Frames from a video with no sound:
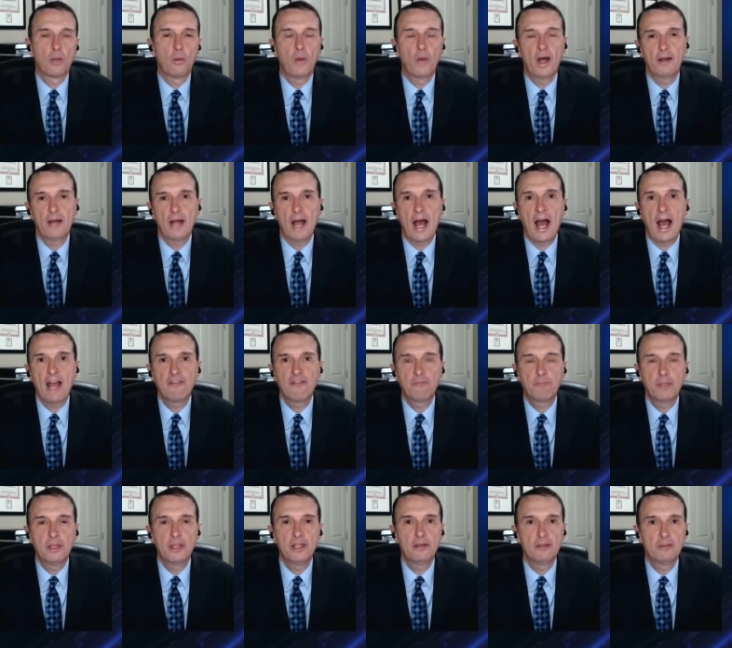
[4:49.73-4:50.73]
Well,
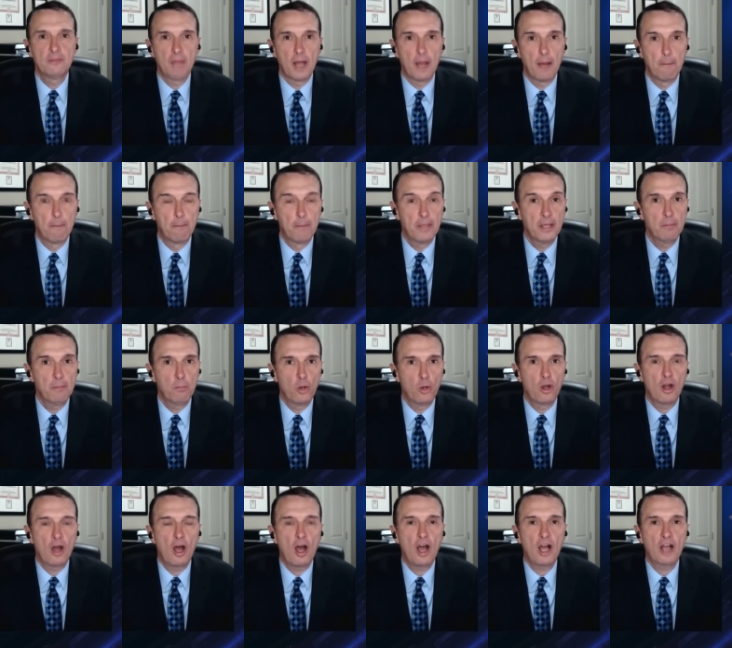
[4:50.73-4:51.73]
I've been a bit
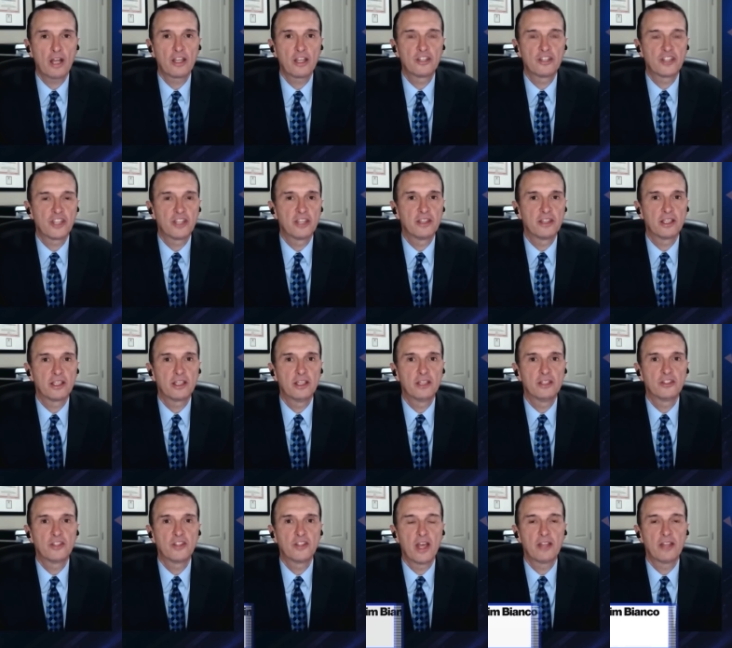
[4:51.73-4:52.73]
more hawkish than the
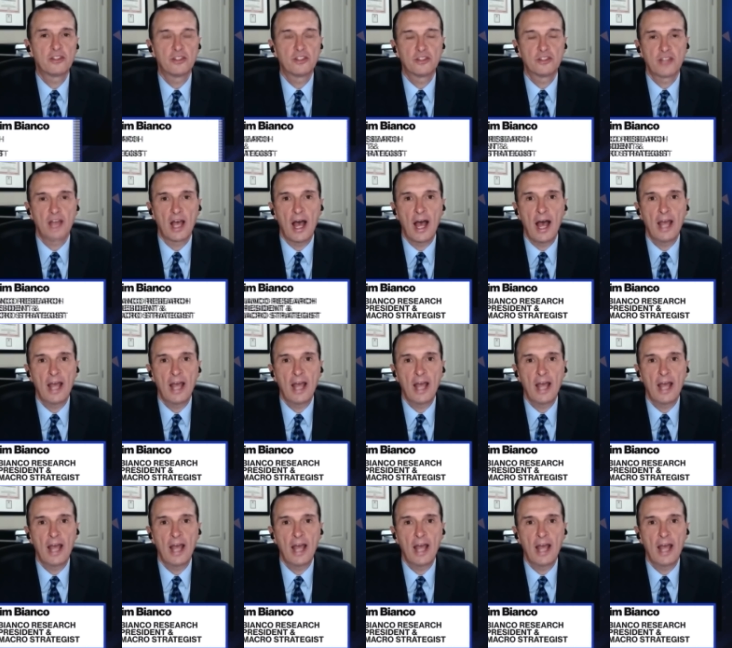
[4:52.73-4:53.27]
consensus.